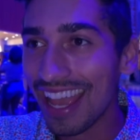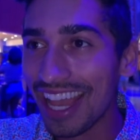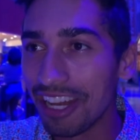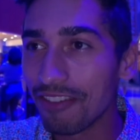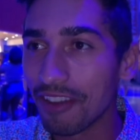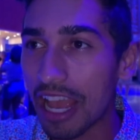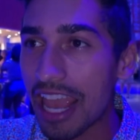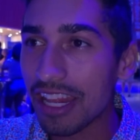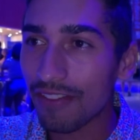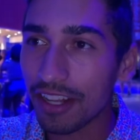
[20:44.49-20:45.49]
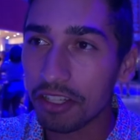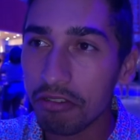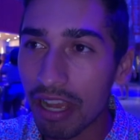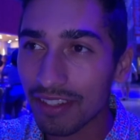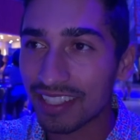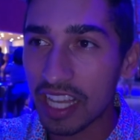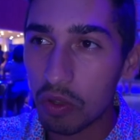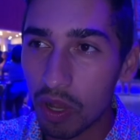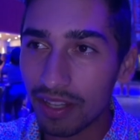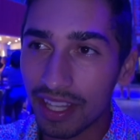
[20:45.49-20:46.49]
And if I do have to say
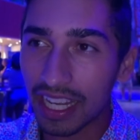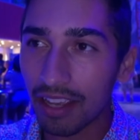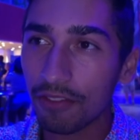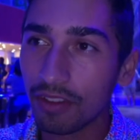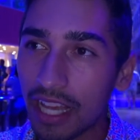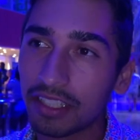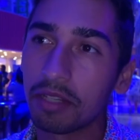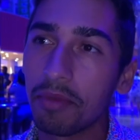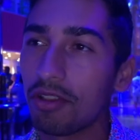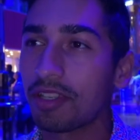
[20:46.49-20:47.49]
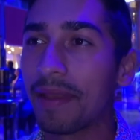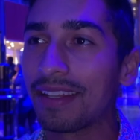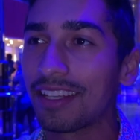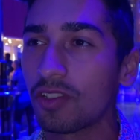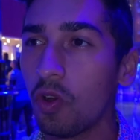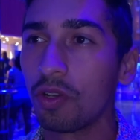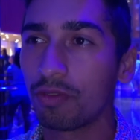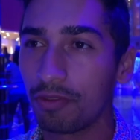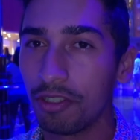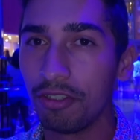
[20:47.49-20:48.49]
one thing I've liked the most about this whole
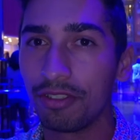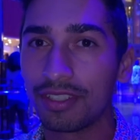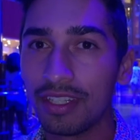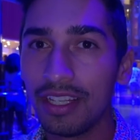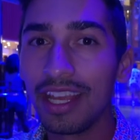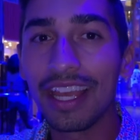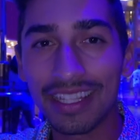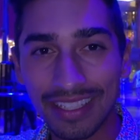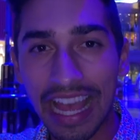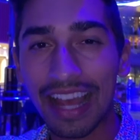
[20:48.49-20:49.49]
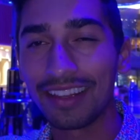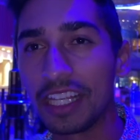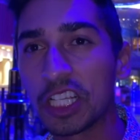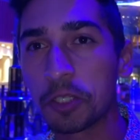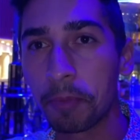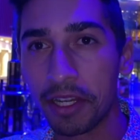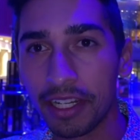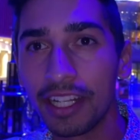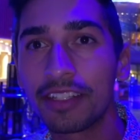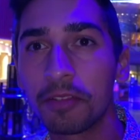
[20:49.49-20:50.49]
cruise is that the
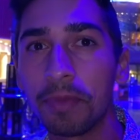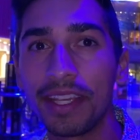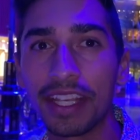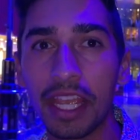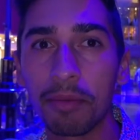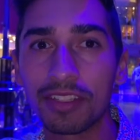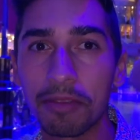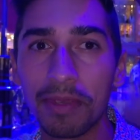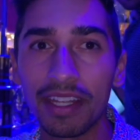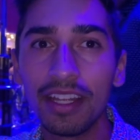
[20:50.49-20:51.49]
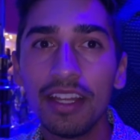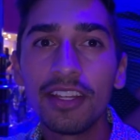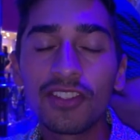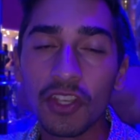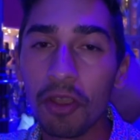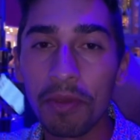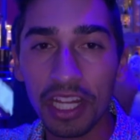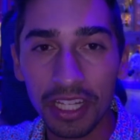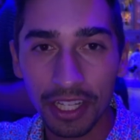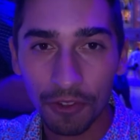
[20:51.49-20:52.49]
experience of being able to meet so
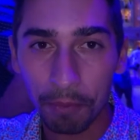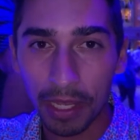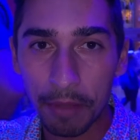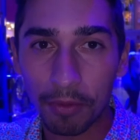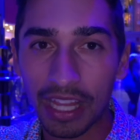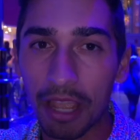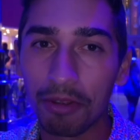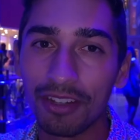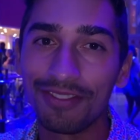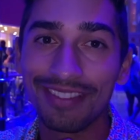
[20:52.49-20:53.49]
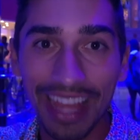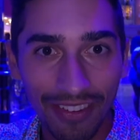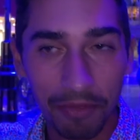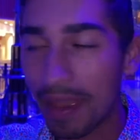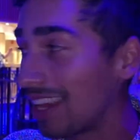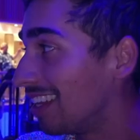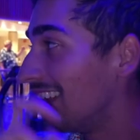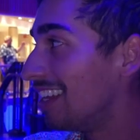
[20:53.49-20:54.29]
many different people that I would have never met.